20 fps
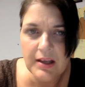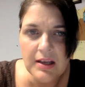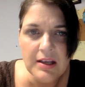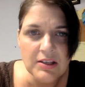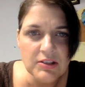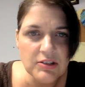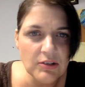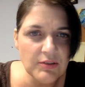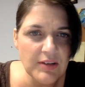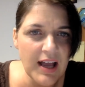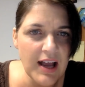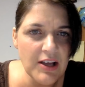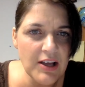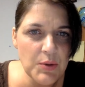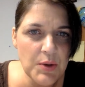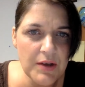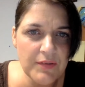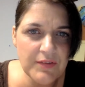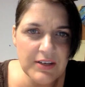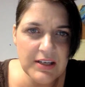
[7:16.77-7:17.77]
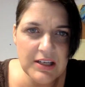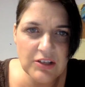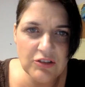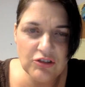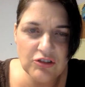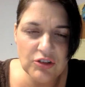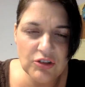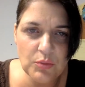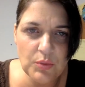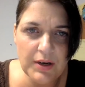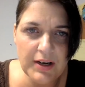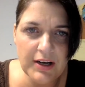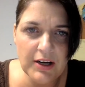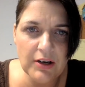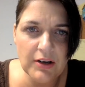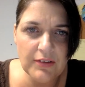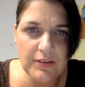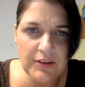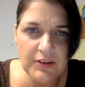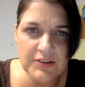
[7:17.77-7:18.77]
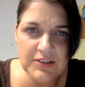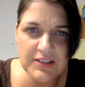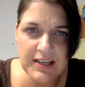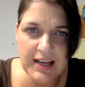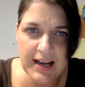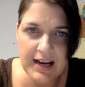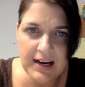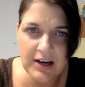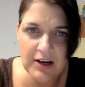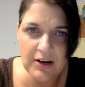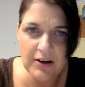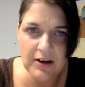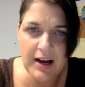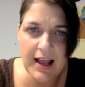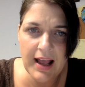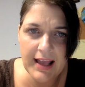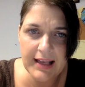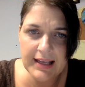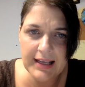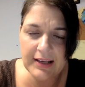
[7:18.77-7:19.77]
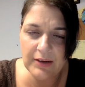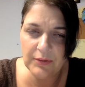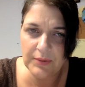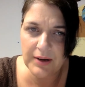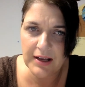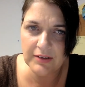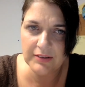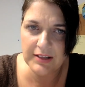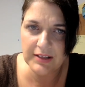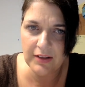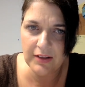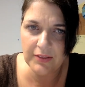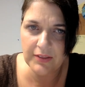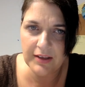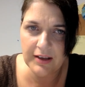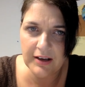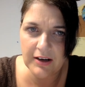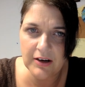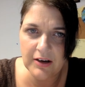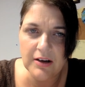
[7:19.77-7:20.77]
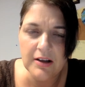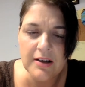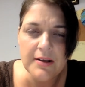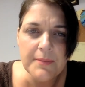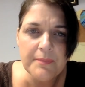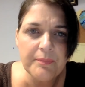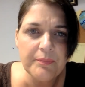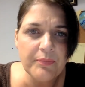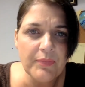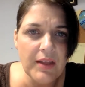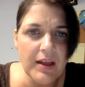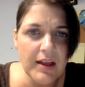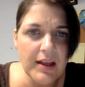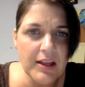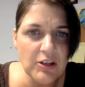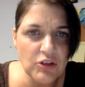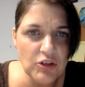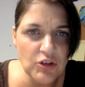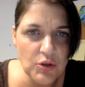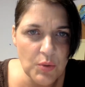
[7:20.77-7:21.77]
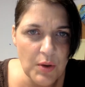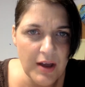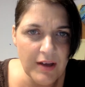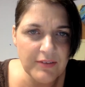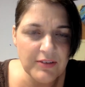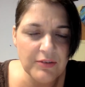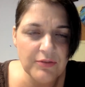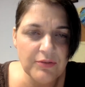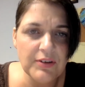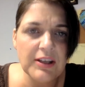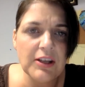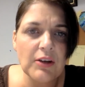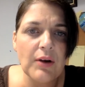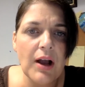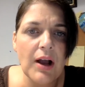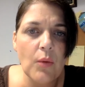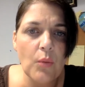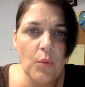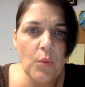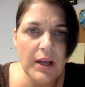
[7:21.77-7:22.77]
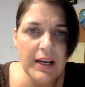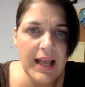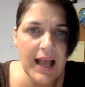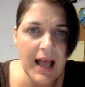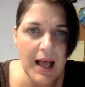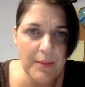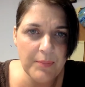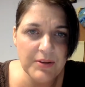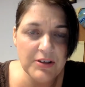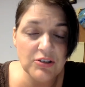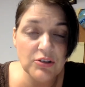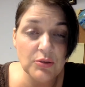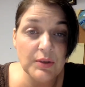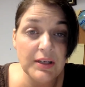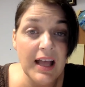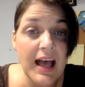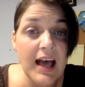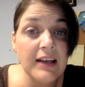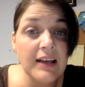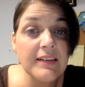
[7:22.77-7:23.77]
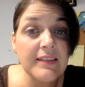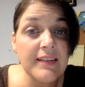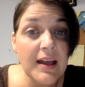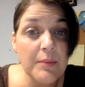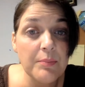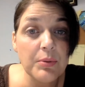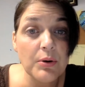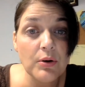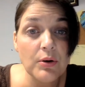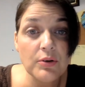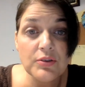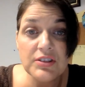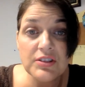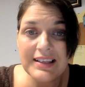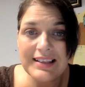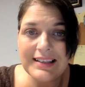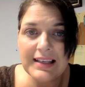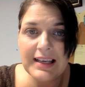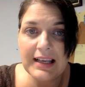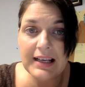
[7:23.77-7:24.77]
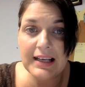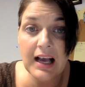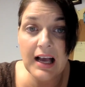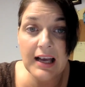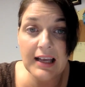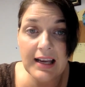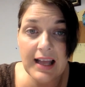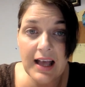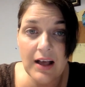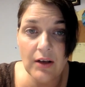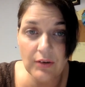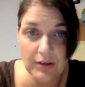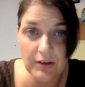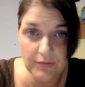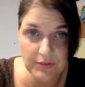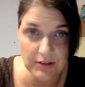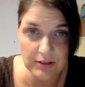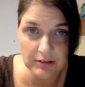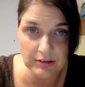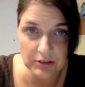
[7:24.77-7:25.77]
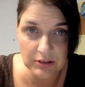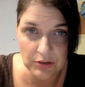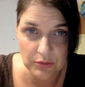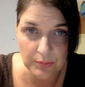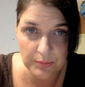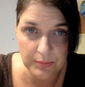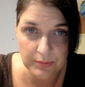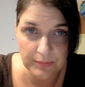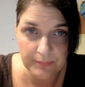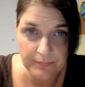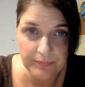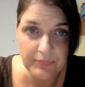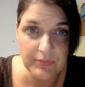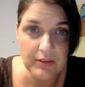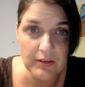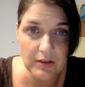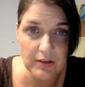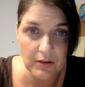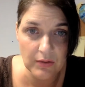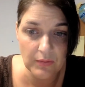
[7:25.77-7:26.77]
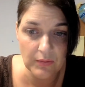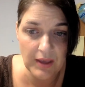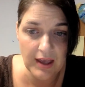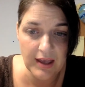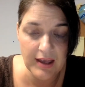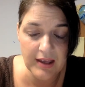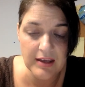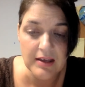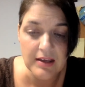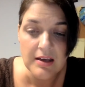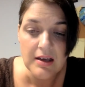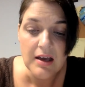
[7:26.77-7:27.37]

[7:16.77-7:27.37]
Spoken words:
So now you have an issue where there's an heir hanging around out there and you have to figure out what happened to it. How did that person get cut out of the loop? Okay.